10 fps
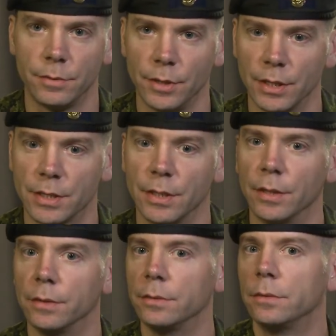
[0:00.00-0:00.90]
just
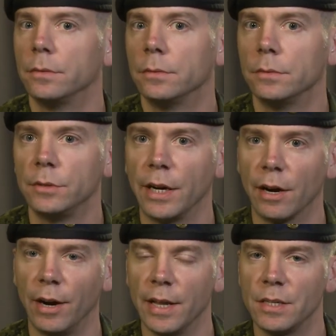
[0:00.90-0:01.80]
to shake
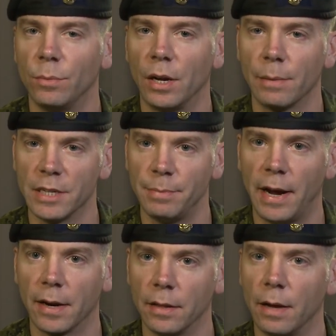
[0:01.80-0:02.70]
our hands and welcome us
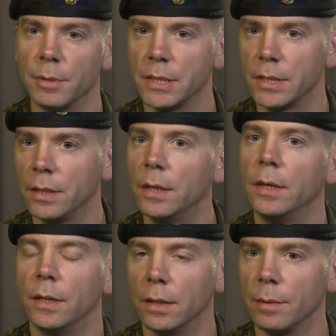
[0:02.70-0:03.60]
back. And that was
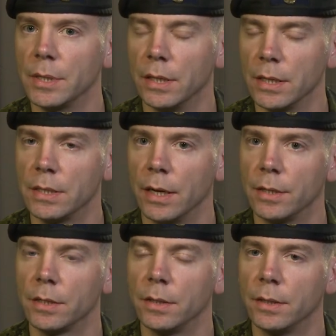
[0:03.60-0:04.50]
a nice
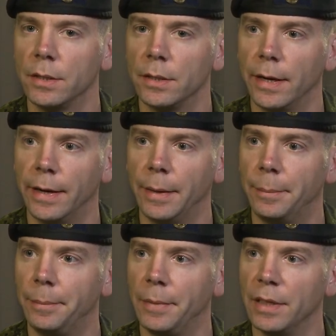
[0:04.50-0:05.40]
touch.
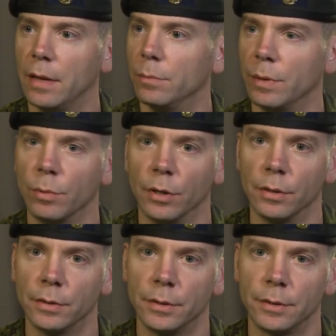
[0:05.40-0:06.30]
And then we were